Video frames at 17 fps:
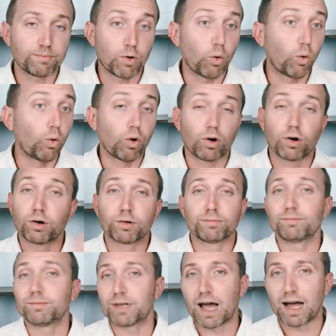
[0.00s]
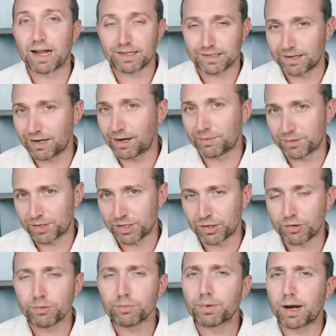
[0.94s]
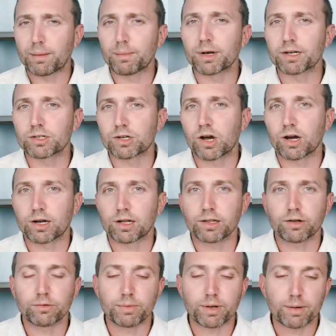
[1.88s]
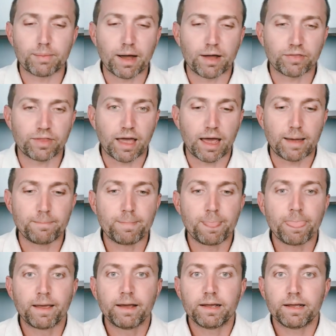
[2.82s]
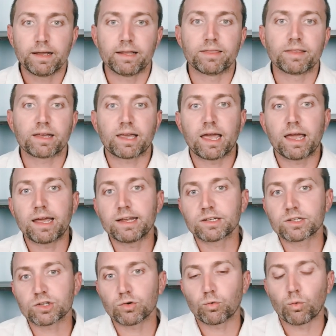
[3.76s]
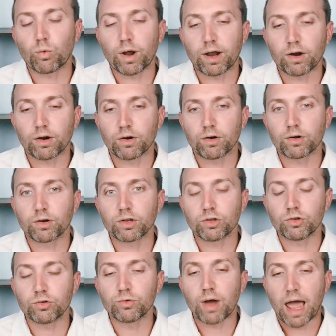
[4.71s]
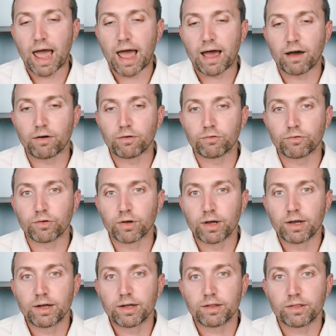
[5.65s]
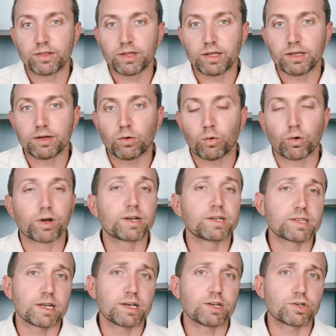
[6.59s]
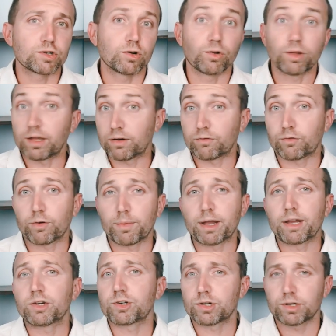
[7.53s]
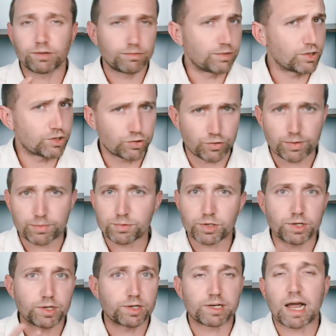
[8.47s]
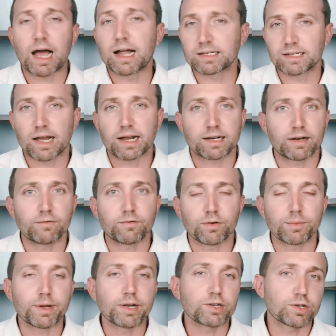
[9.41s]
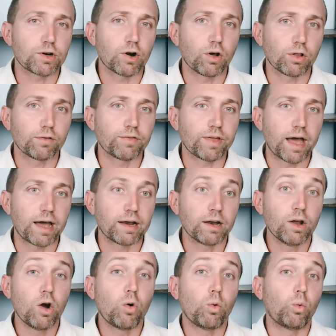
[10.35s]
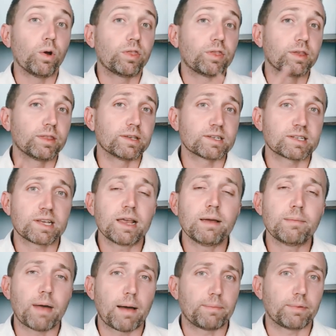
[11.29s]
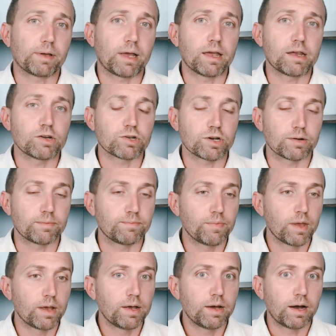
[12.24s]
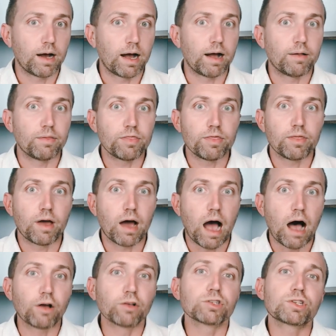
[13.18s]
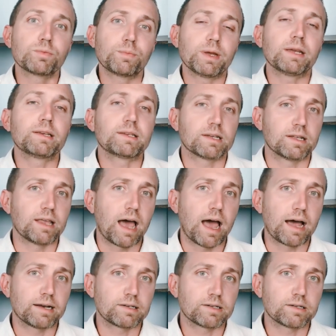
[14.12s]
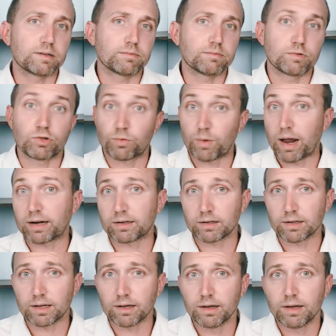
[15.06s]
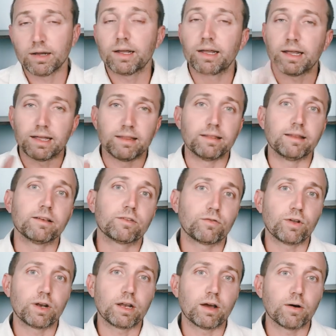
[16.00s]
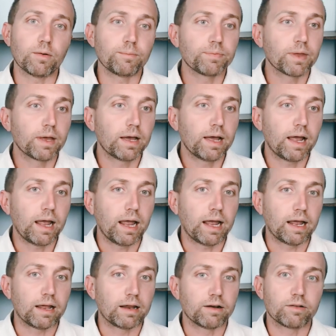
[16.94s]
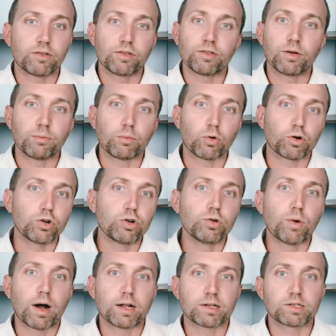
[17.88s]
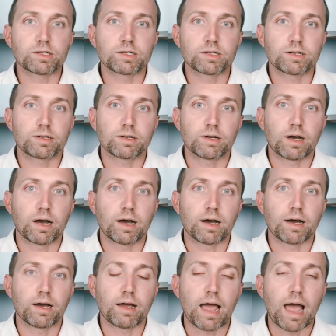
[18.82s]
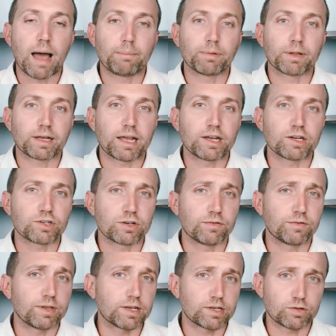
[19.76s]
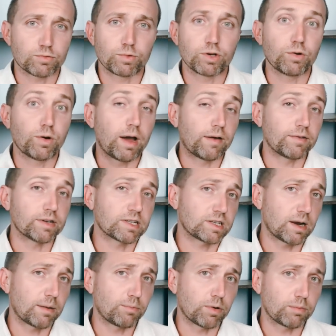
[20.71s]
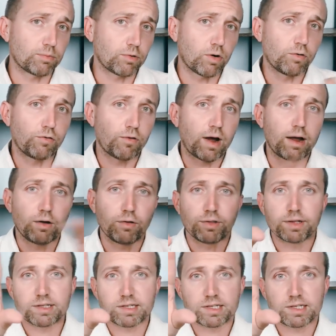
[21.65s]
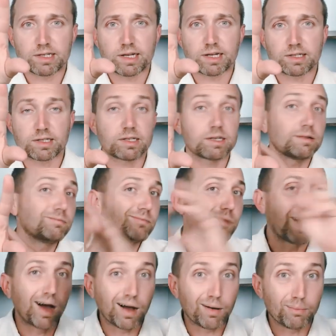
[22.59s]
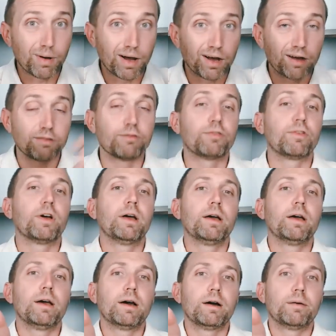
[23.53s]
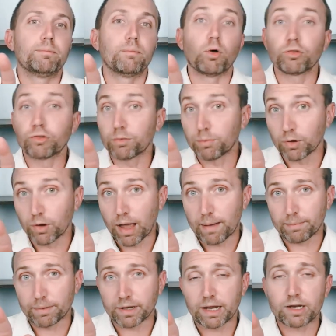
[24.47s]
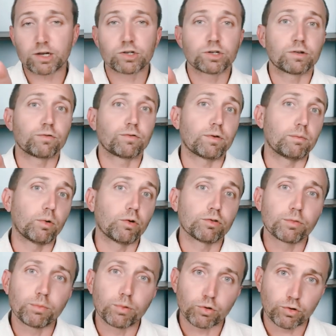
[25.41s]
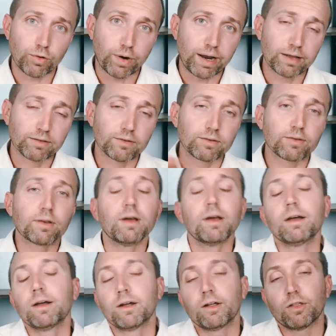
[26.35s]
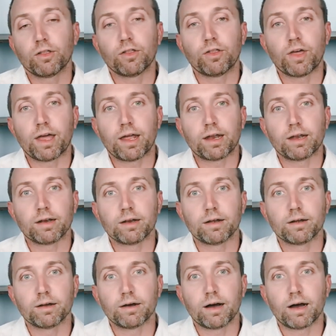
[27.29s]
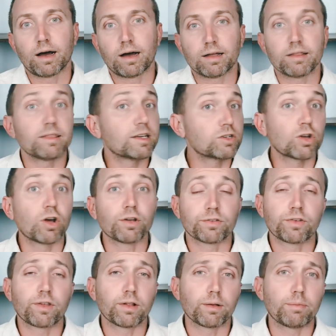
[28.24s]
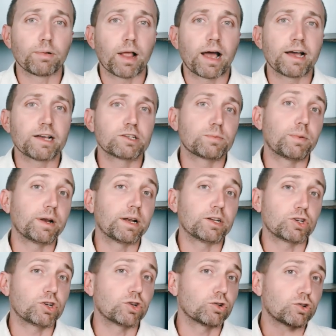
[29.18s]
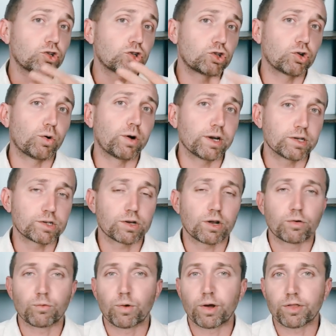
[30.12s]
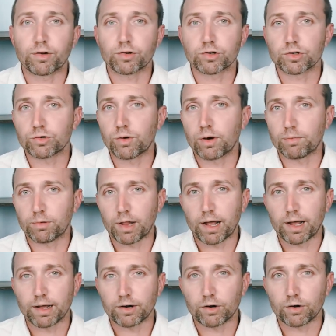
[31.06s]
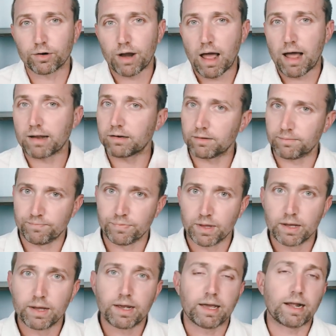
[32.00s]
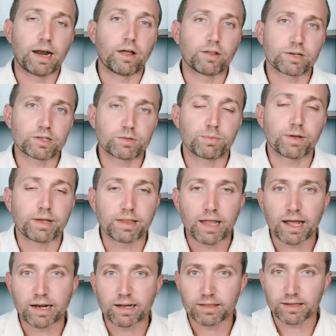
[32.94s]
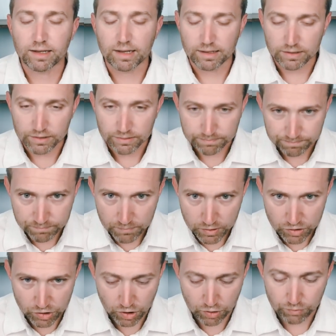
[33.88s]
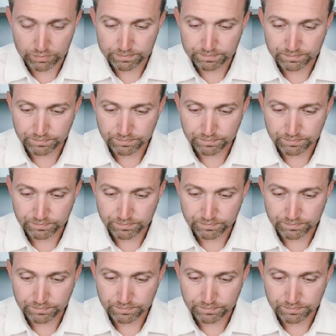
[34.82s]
or not, up to you. But I'm going to talk a little bit about that. In the case where you have the organizational information, description, contact information, all of that within the same application, I'll speak to that directly in this video. And the more nuanced application of this, when you have a separate profile that sits above multiple application for multiple grants, then this all still applies, but it's your choice on whether to apply it or not. And I'll explain that at the end. So